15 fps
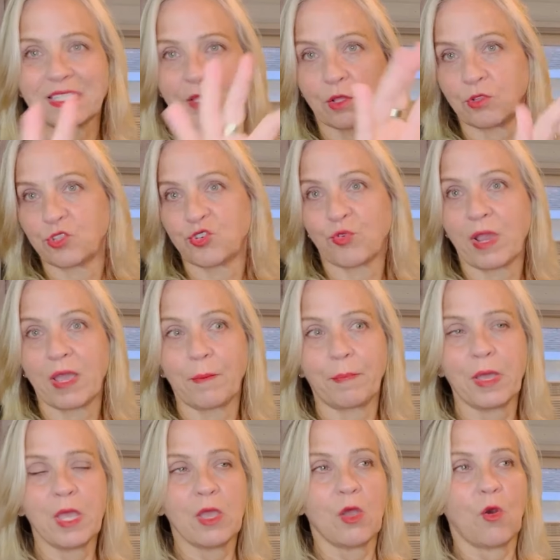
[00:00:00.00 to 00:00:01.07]
They'll drip,
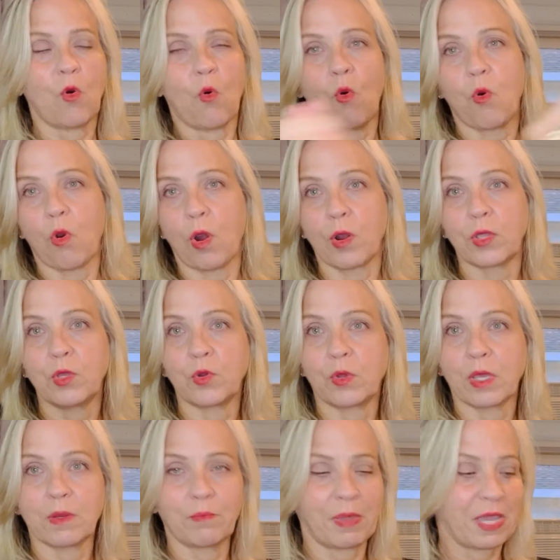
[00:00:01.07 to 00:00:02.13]
or you
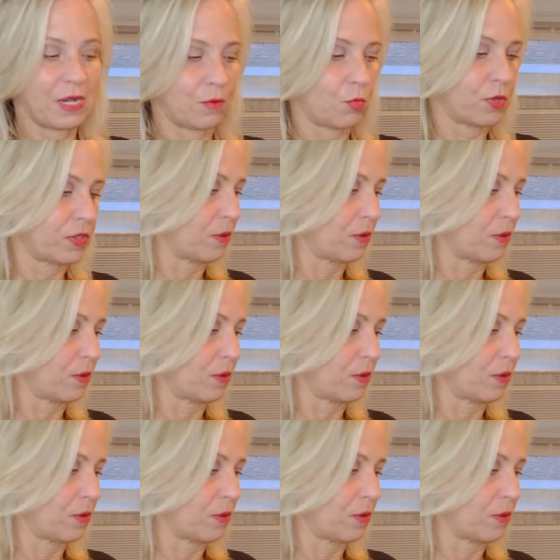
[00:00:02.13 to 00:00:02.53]
can paint them with